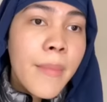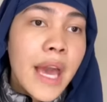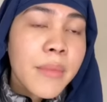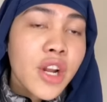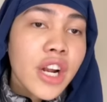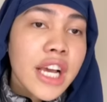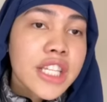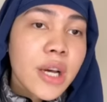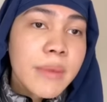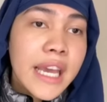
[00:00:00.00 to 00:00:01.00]
Ma'am, you look
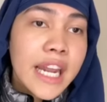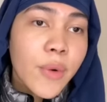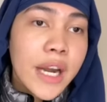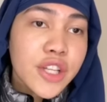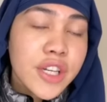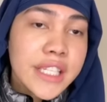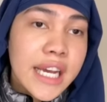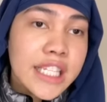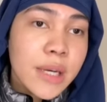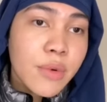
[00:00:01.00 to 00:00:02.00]
like a zombie getting ready to
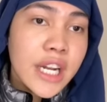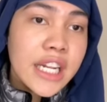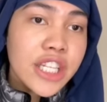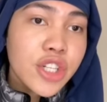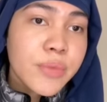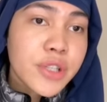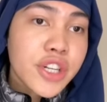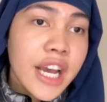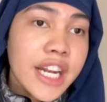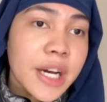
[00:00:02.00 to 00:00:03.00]
attack someone. I need you to
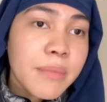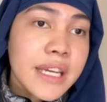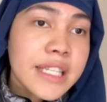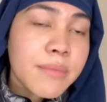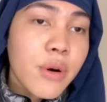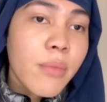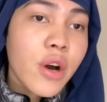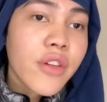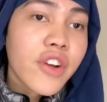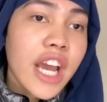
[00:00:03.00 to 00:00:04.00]
put your head up, please, and put
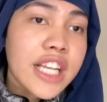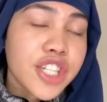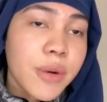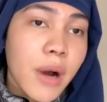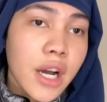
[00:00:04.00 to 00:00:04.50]
both of your hands in your